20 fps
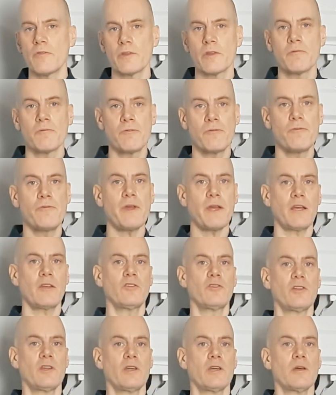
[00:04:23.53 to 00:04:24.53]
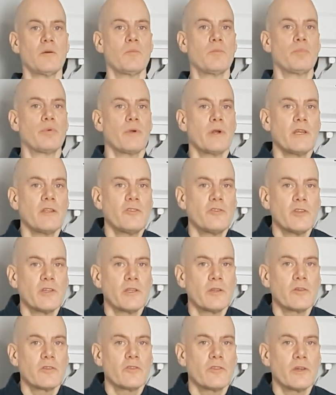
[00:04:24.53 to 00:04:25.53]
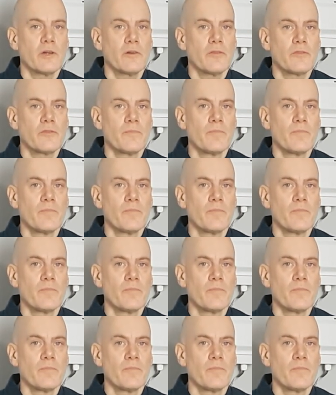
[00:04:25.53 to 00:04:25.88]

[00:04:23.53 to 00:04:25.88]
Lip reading: than fixing and bracing yourself.